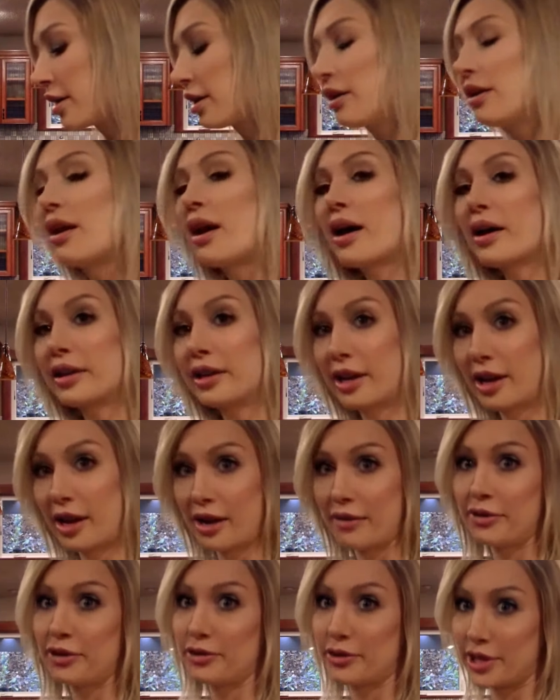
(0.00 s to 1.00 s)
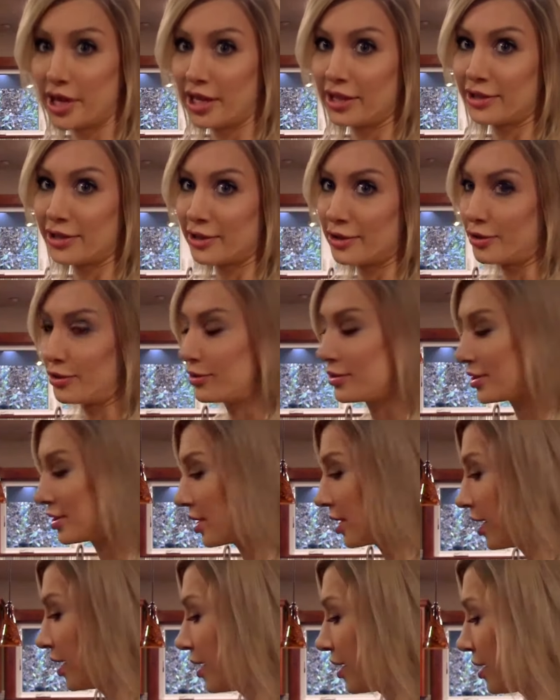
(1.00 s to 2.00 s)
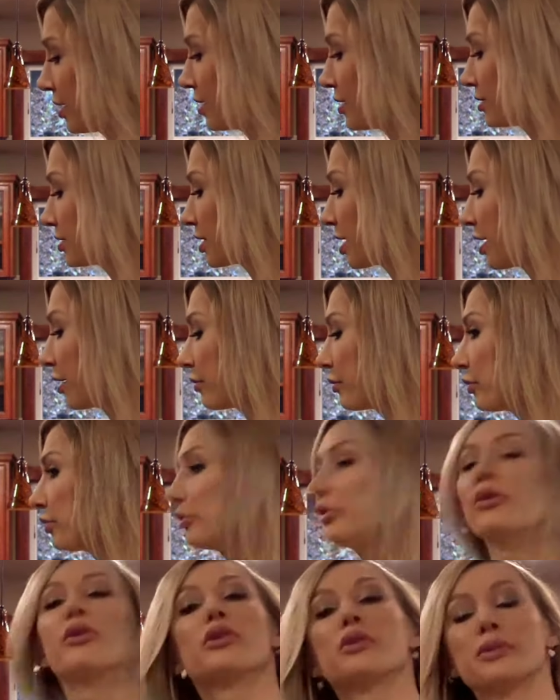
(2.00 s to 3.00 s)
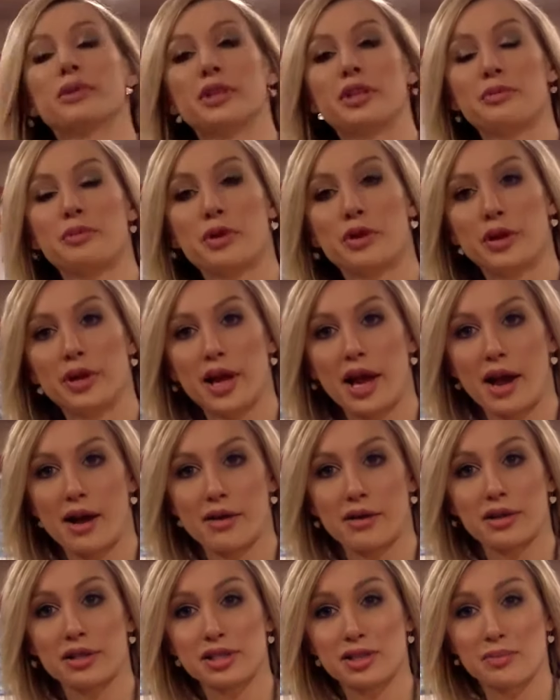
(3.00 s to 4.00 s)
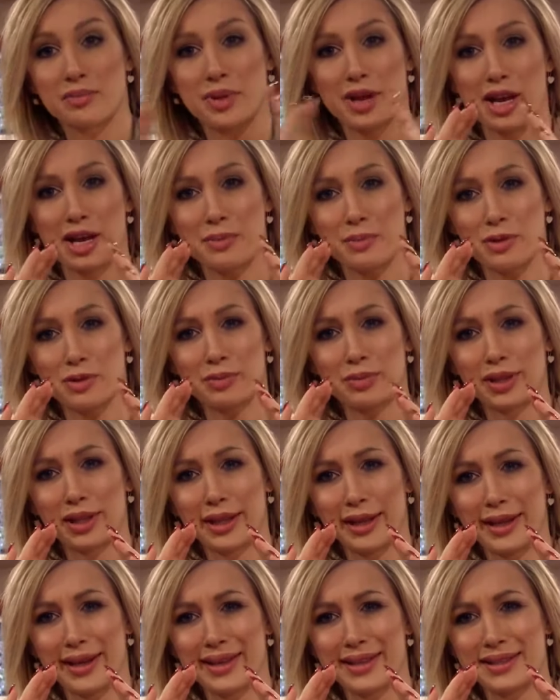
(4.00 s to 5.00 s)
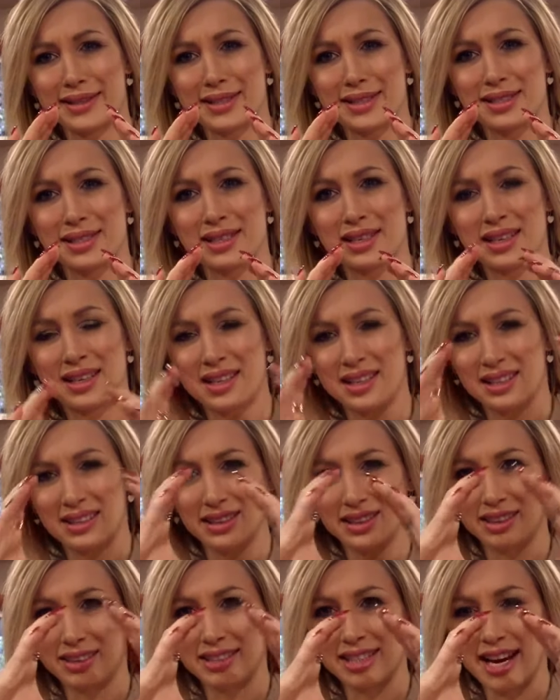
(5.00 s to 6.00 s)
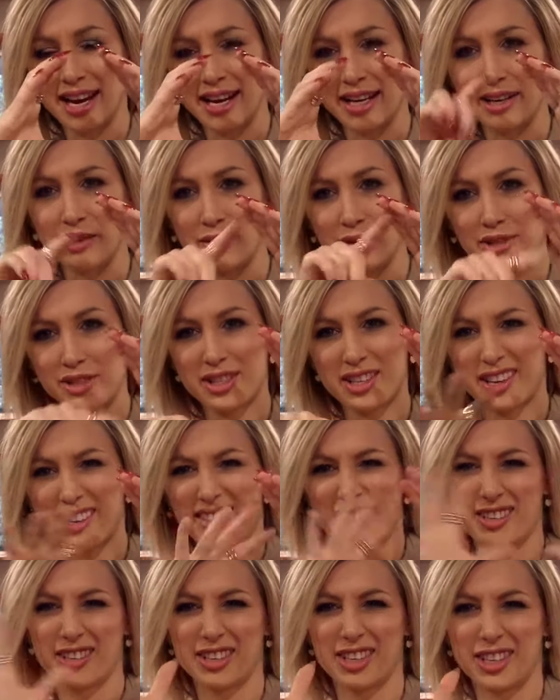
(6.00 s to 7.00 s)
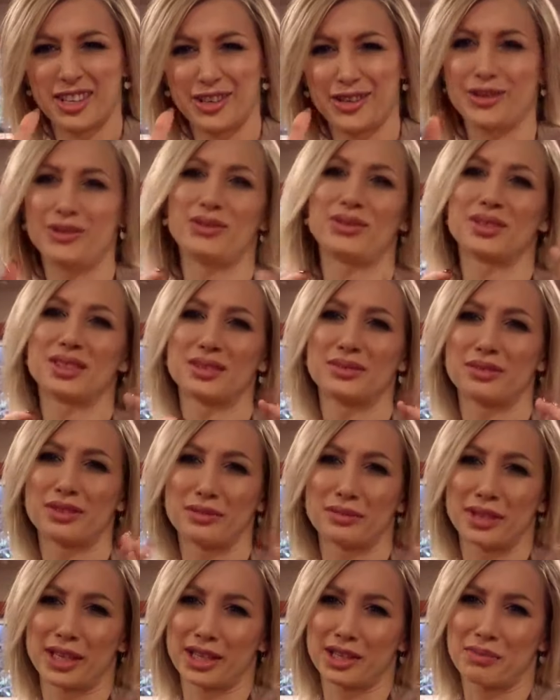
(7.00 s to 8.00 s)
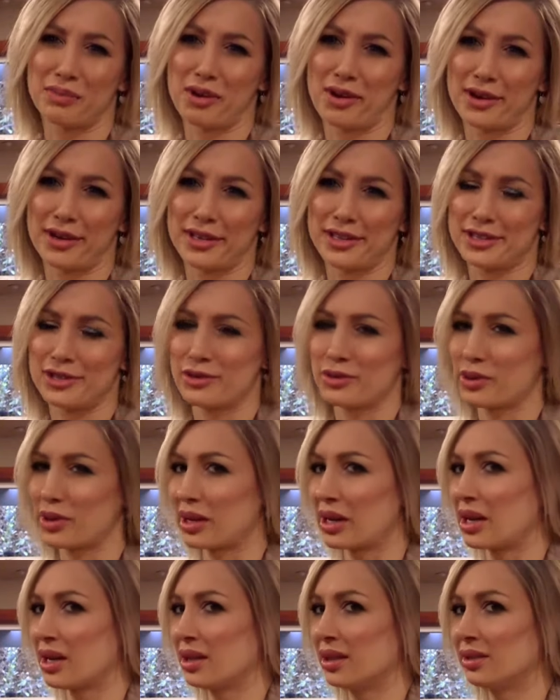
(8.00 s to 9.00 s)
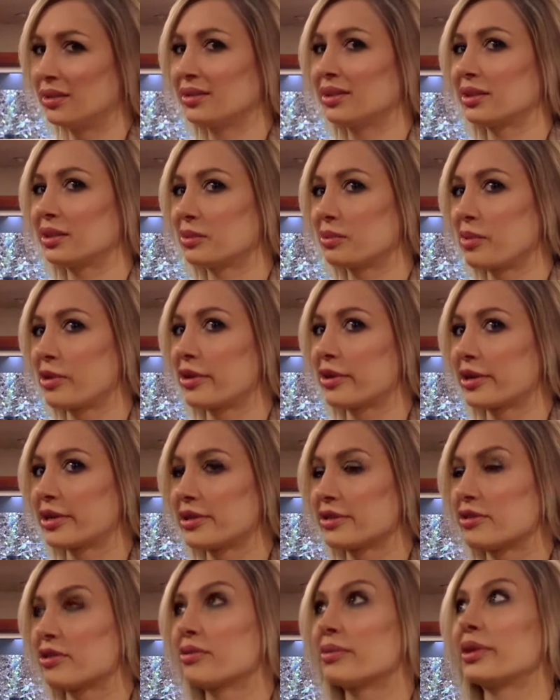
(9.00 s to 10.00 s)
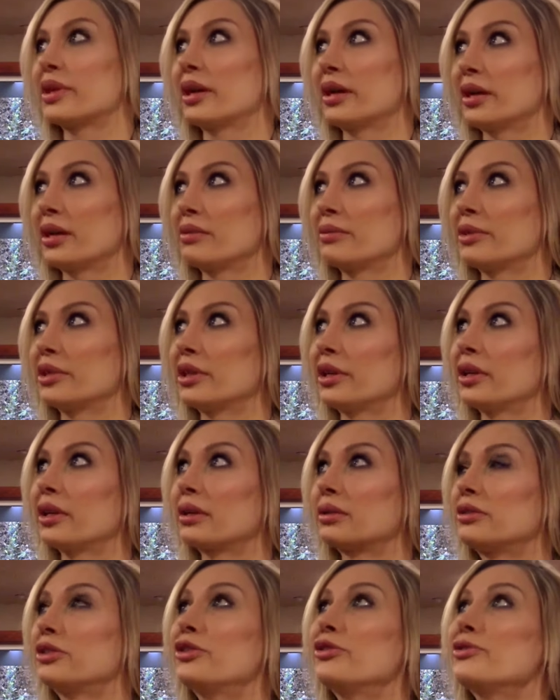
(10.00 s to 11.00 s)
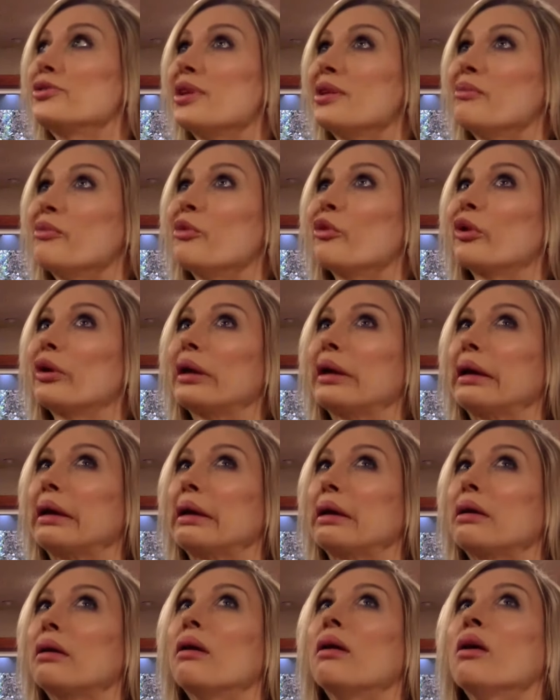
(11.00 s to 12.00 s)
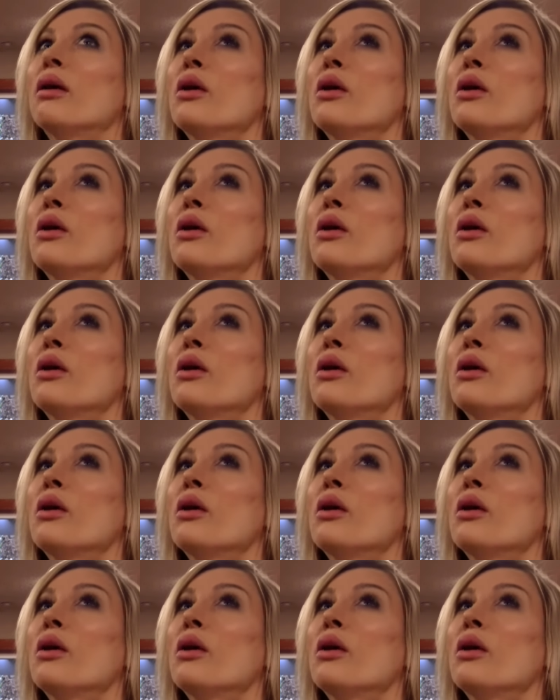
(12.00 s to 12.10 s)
gotta have utensils. And I will normally put out some paper plates, little tiny ones like they're cute from like the party store. Not the party store, but I get them at like Tuesday morning